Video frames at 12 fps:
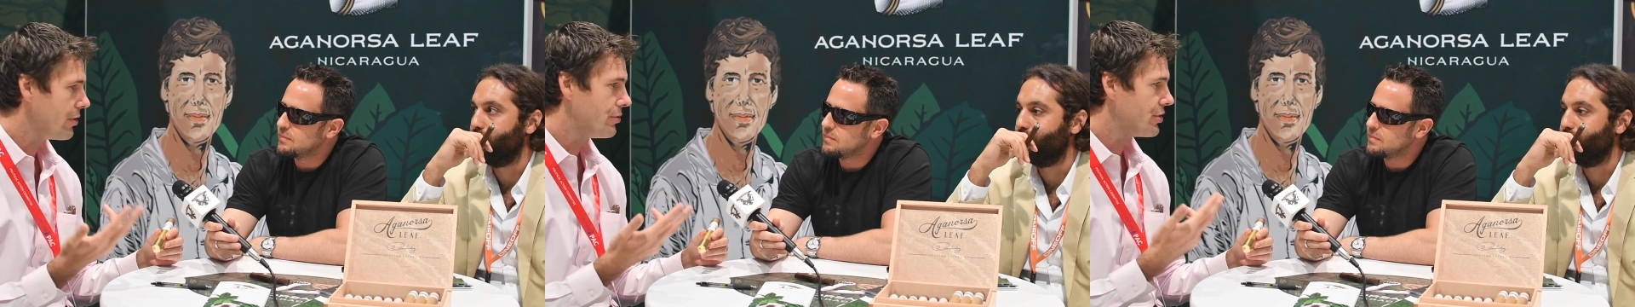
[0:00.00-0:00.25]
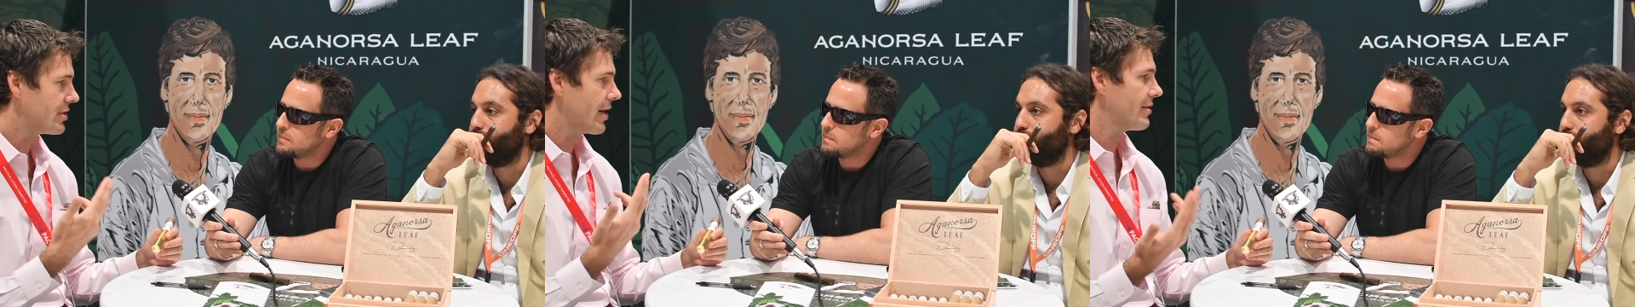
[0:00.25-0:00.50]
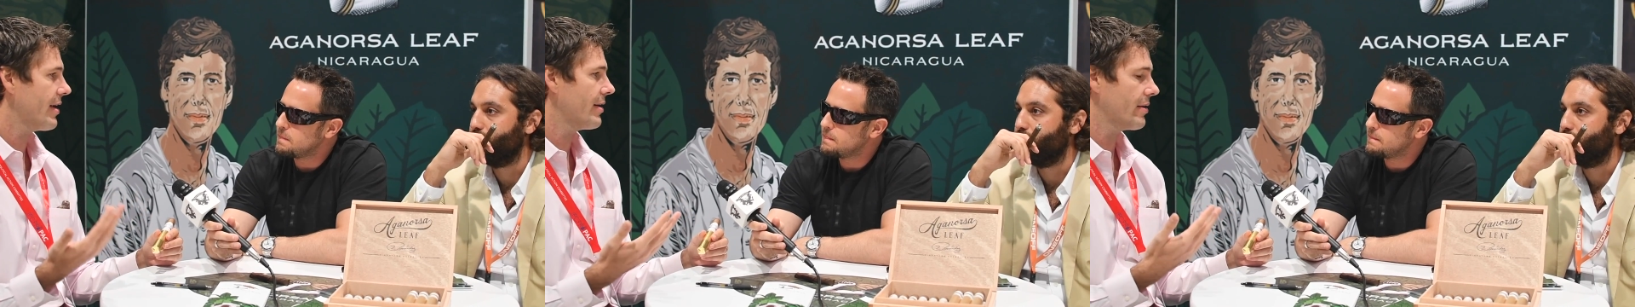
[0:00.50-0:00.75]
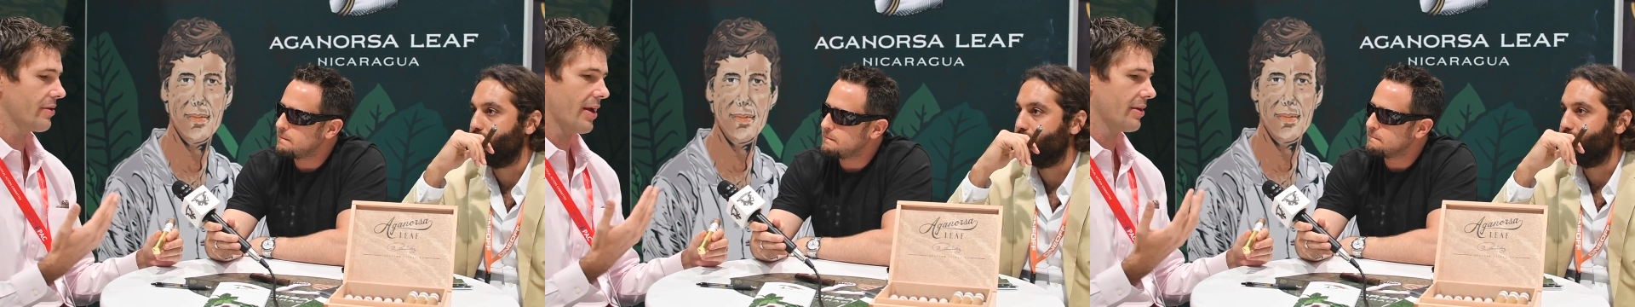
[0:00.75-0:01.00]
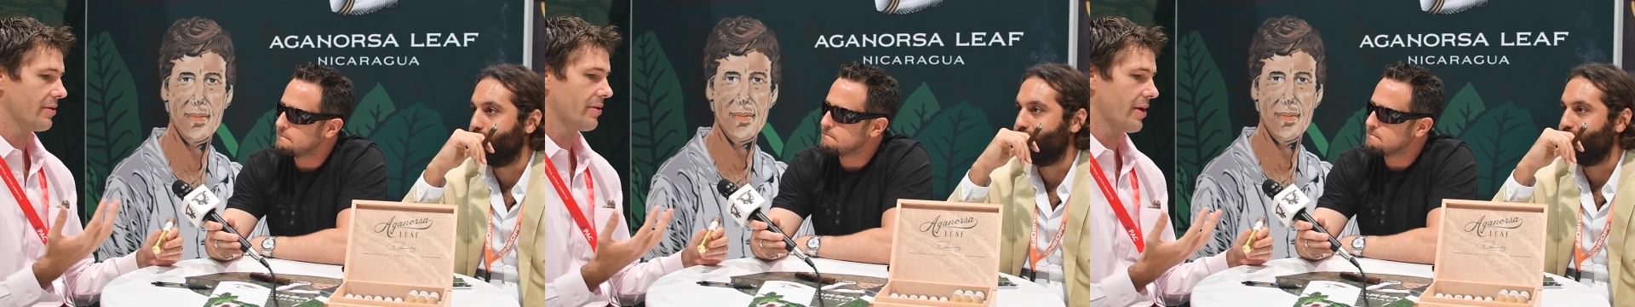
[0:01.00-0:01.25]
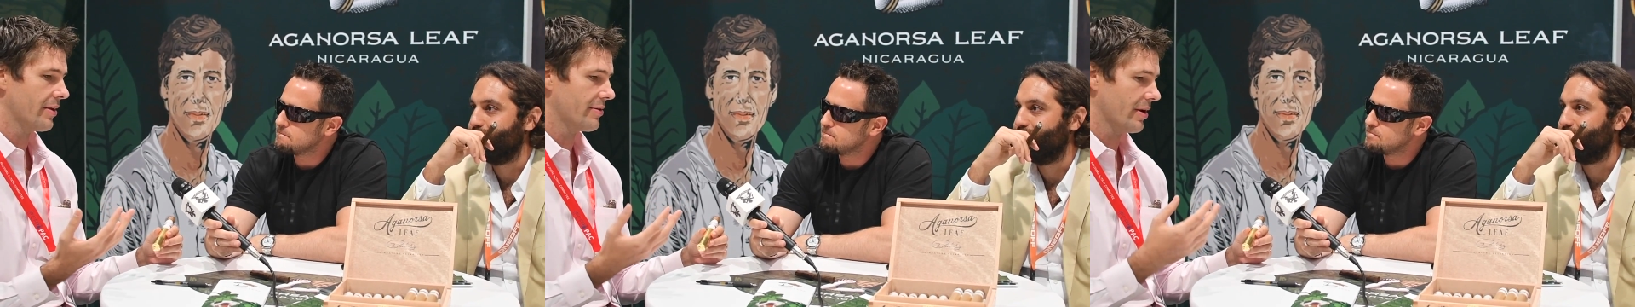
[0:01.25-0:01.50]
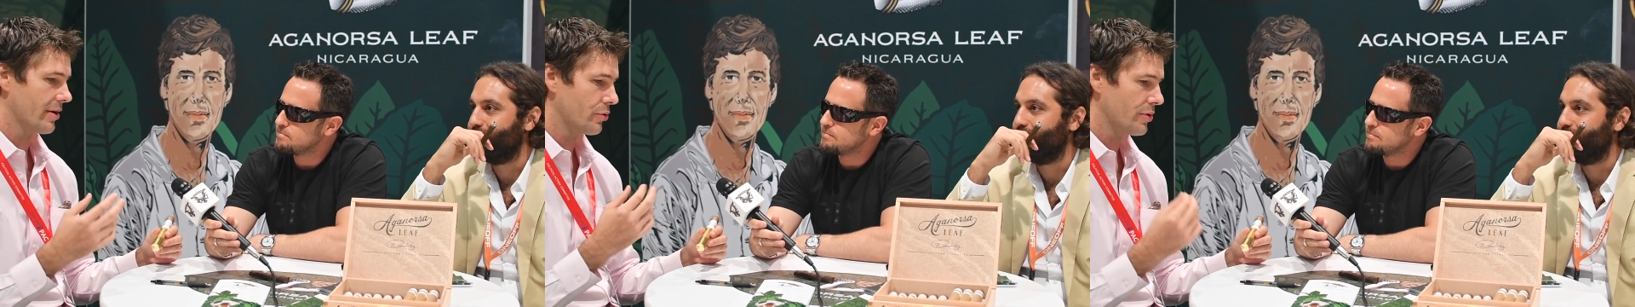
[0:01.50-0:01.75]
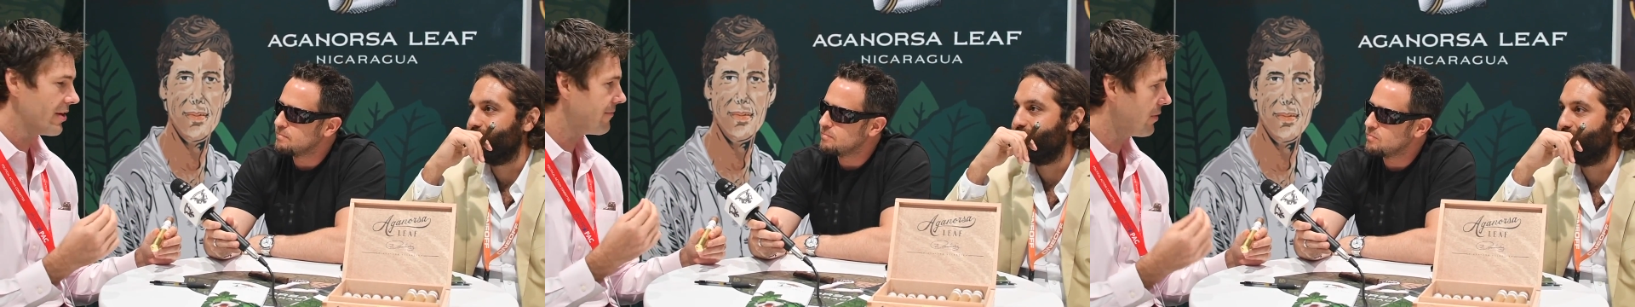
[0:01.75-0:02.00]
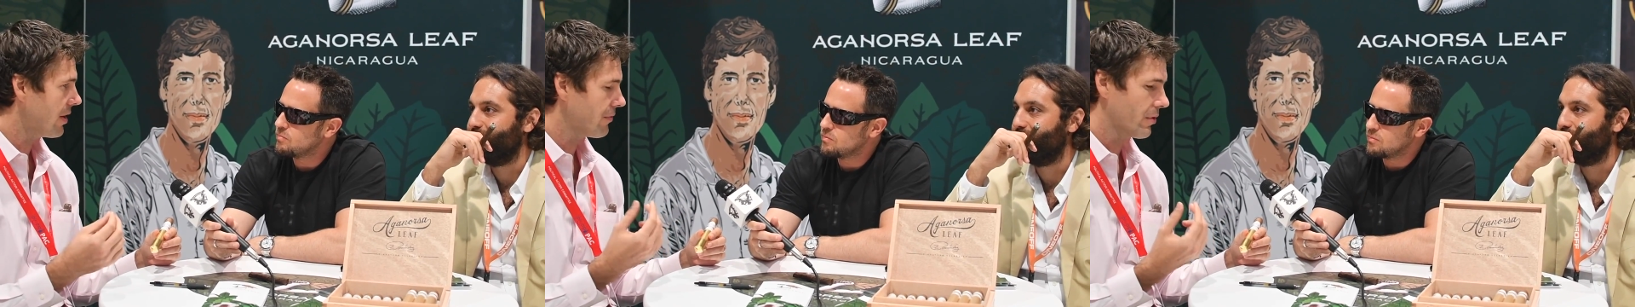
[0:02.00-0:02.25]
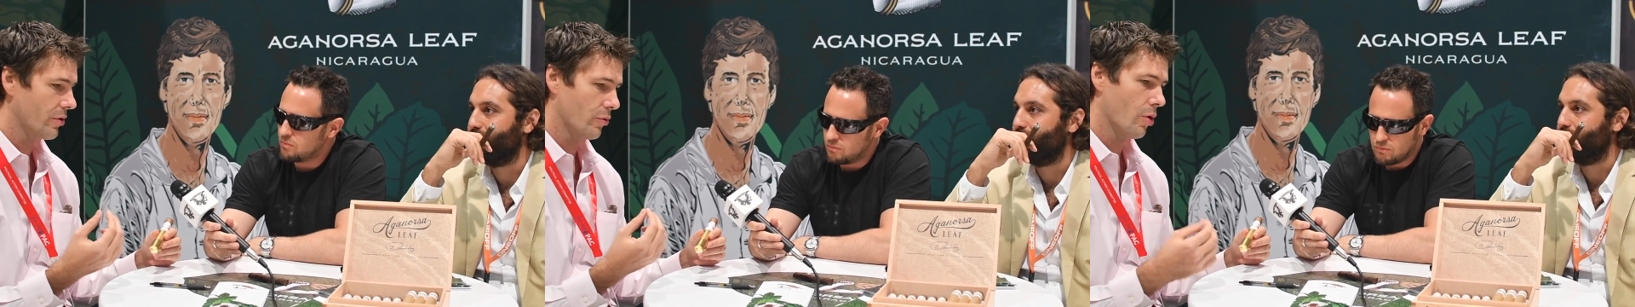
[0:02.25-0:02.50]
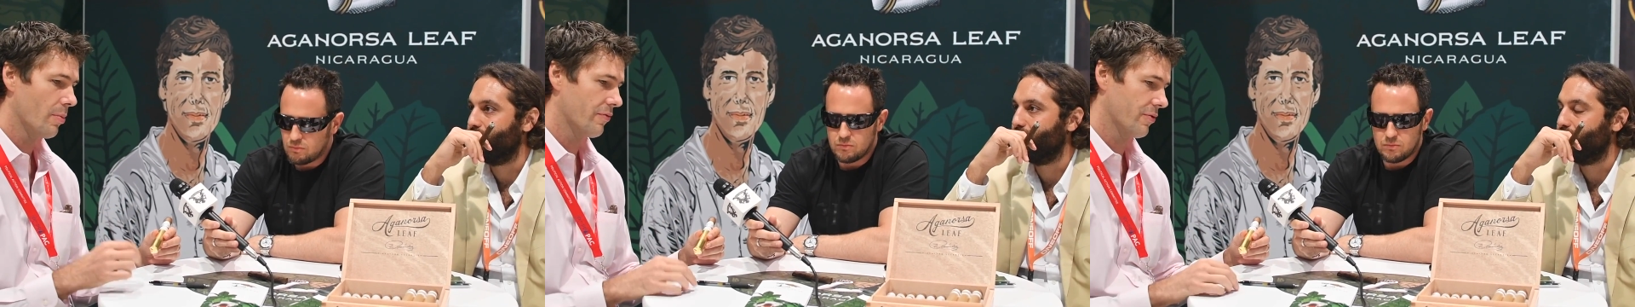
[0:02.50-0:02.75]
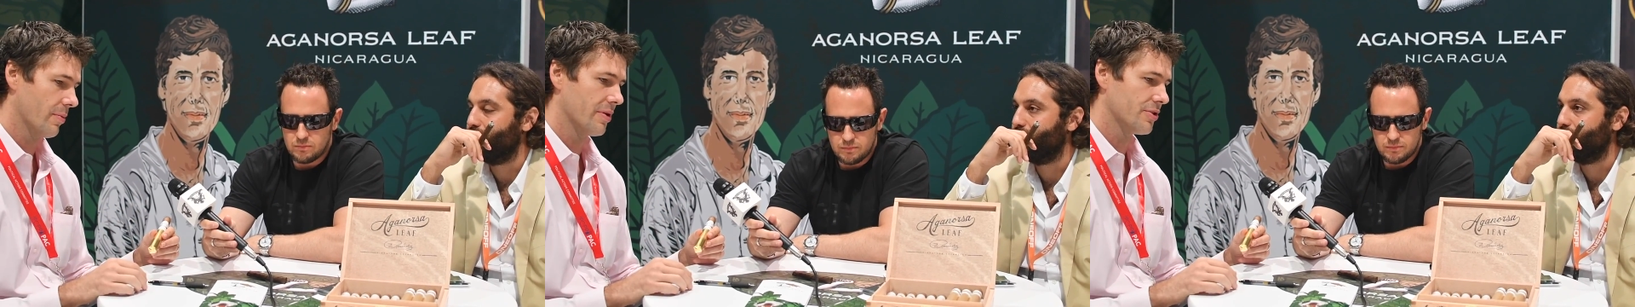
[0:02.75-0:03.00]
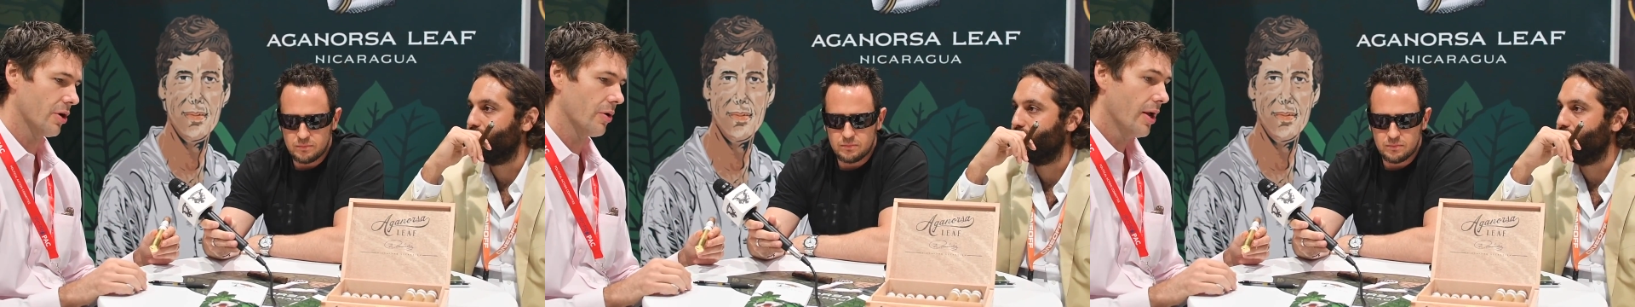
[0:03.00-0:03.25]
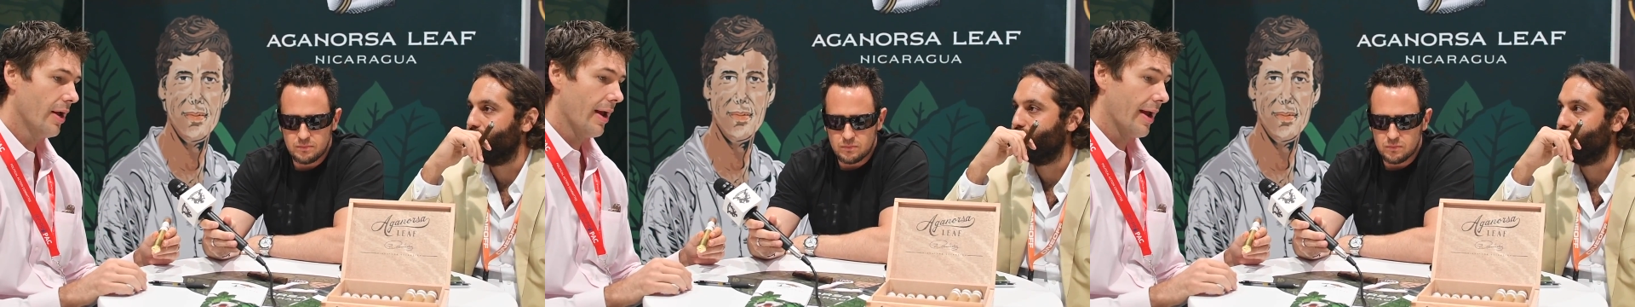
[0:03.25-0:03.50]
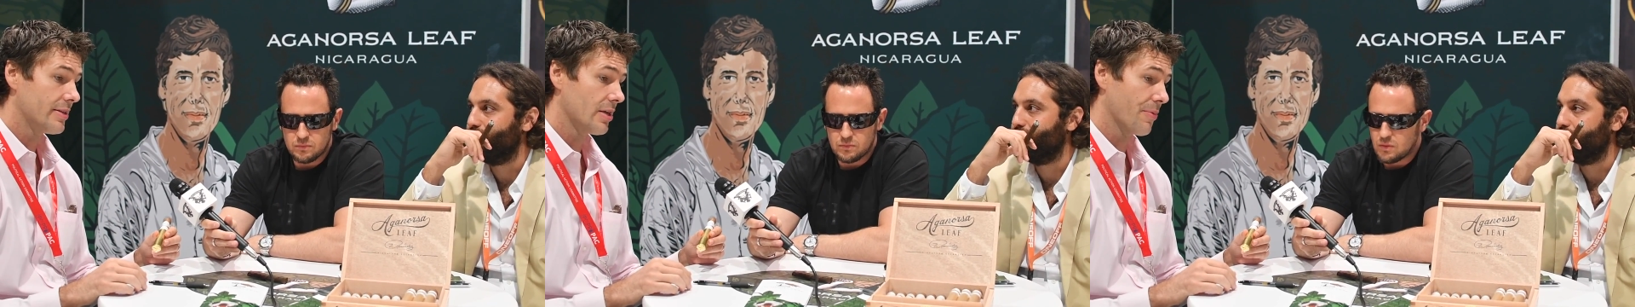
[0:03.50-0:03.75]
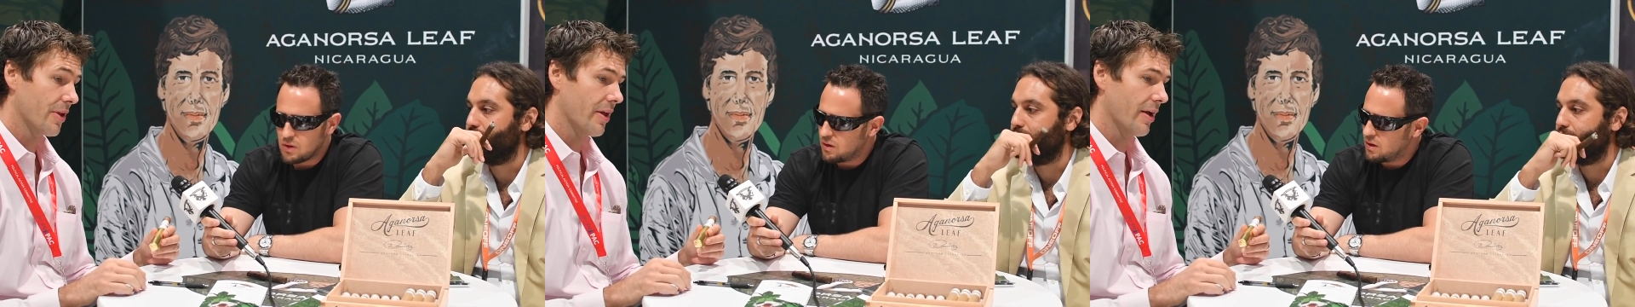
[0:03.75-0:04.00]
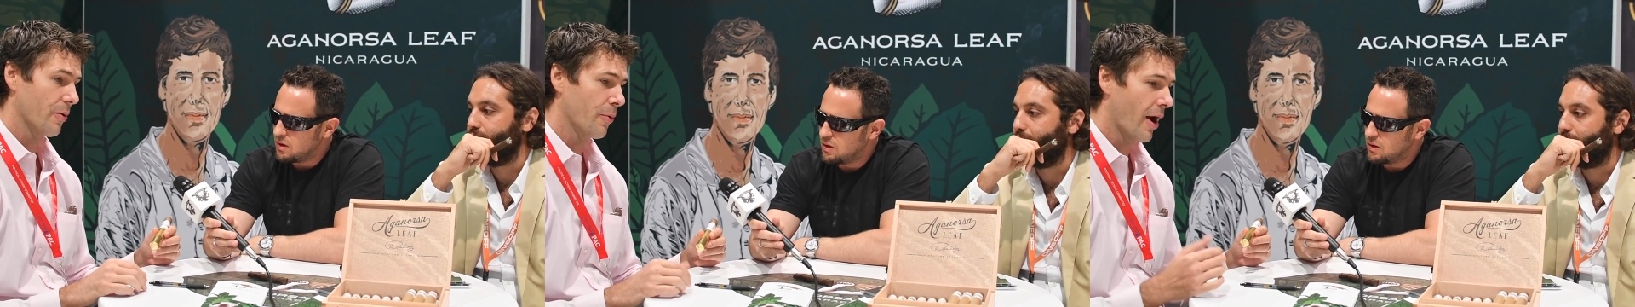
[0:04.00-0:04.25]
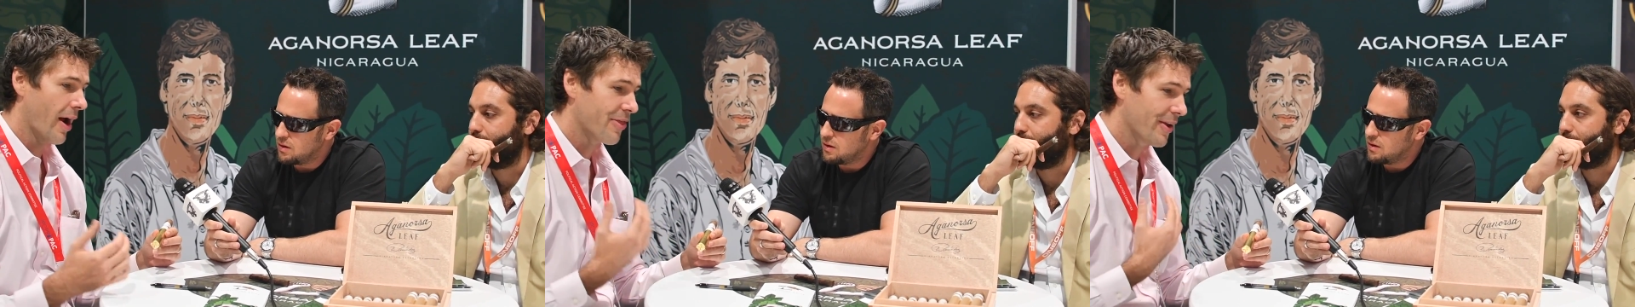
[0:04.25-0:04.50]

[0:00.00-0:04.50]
Speaker 1: you just get that that that uh, unique flavor and aroma from it. So it's something that I